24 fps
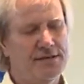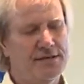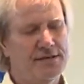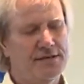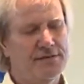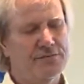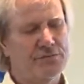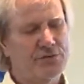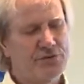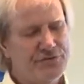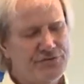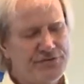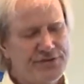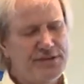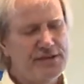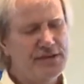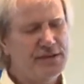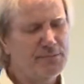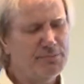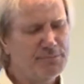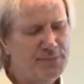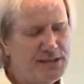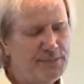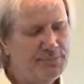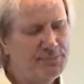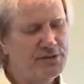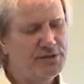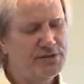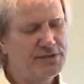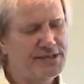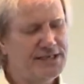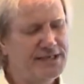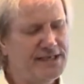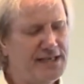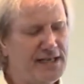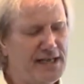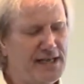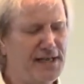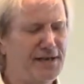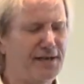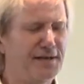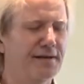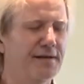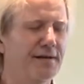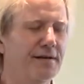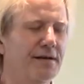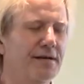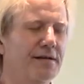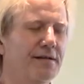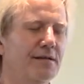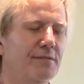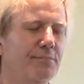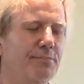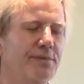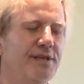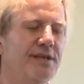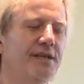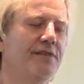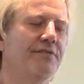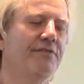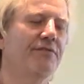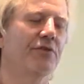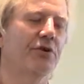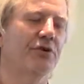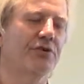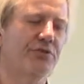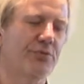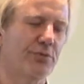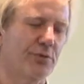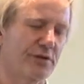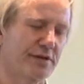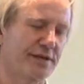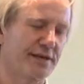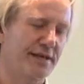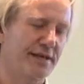for seeing people again, albeit virtually,